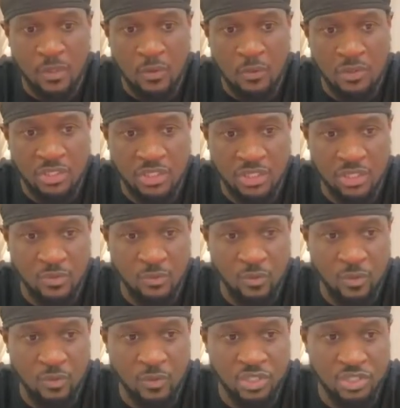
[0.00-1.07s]
When she,
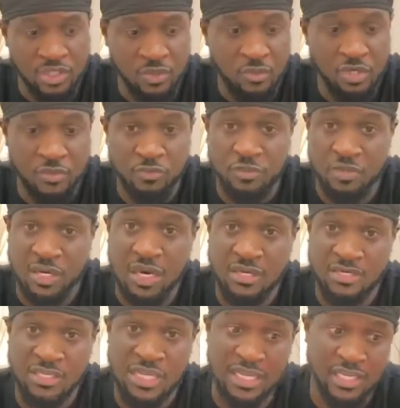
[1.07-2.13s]
when she was
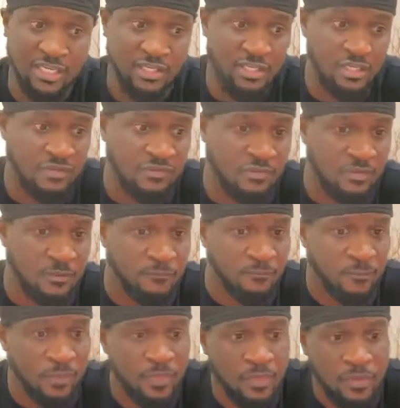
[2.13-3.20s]
pronounced negative,
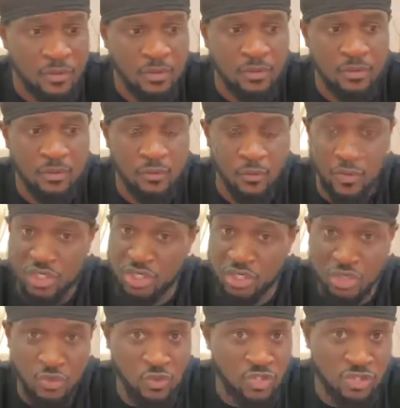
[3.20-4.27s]
we
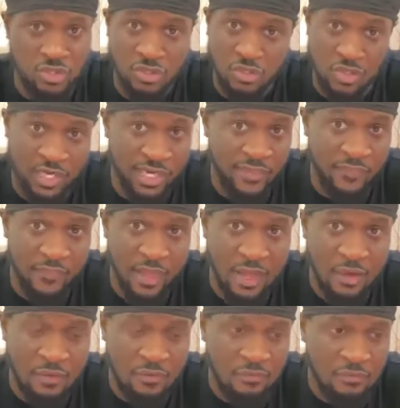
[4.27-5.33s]
knew it wasn't going to end there.
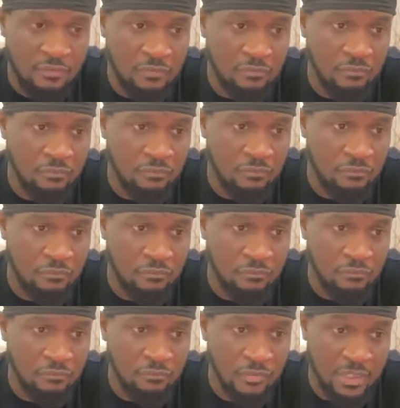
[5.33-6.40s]

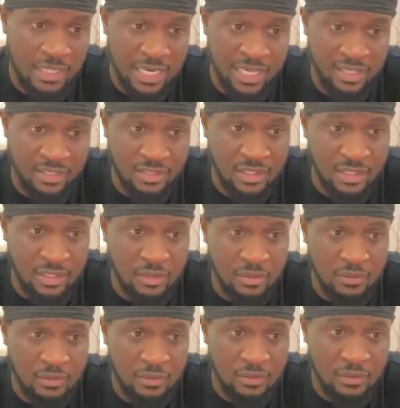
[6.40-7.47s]
The next day,
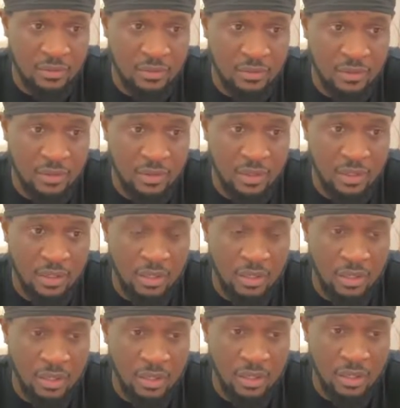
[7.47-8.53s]

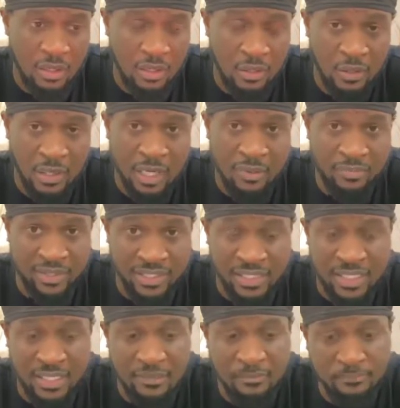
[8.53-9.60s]
uh, Lola
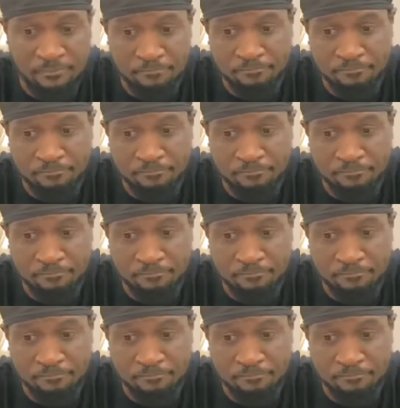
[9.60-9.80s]
became